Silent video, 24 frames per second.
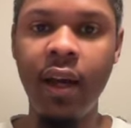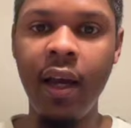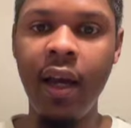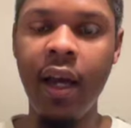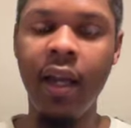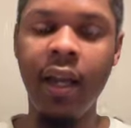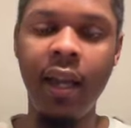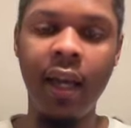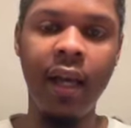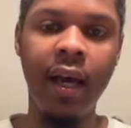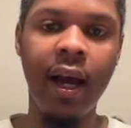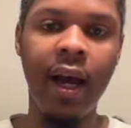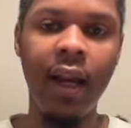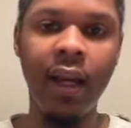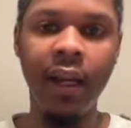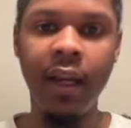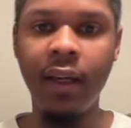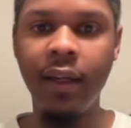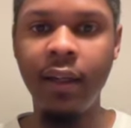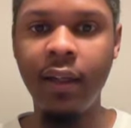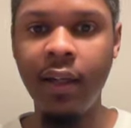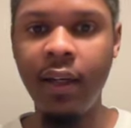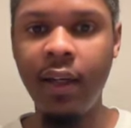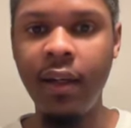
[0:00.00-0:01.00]
and they got
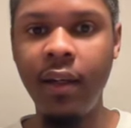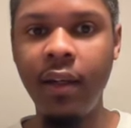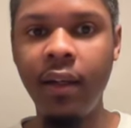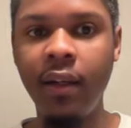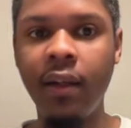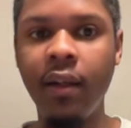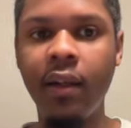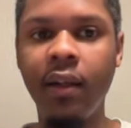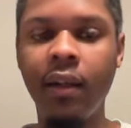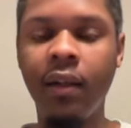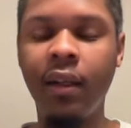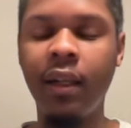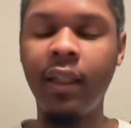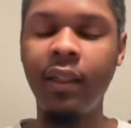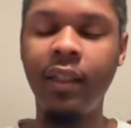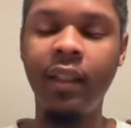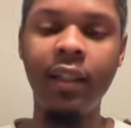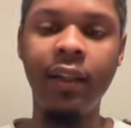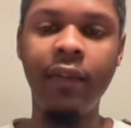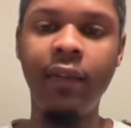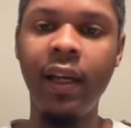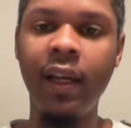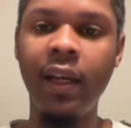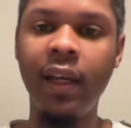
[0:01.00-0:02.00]
it done. Let's
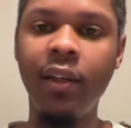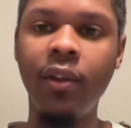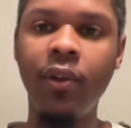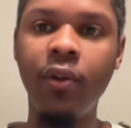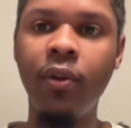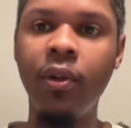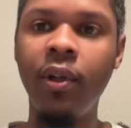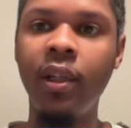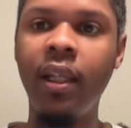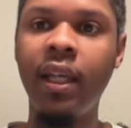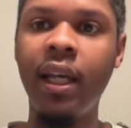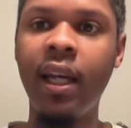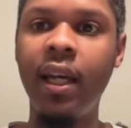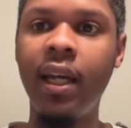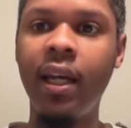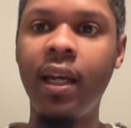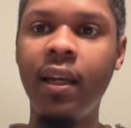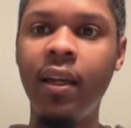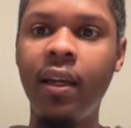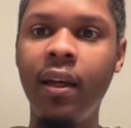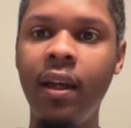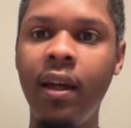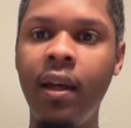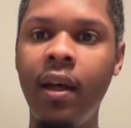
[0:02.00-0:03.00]
see if they can do it
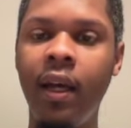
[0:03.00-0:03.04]
again.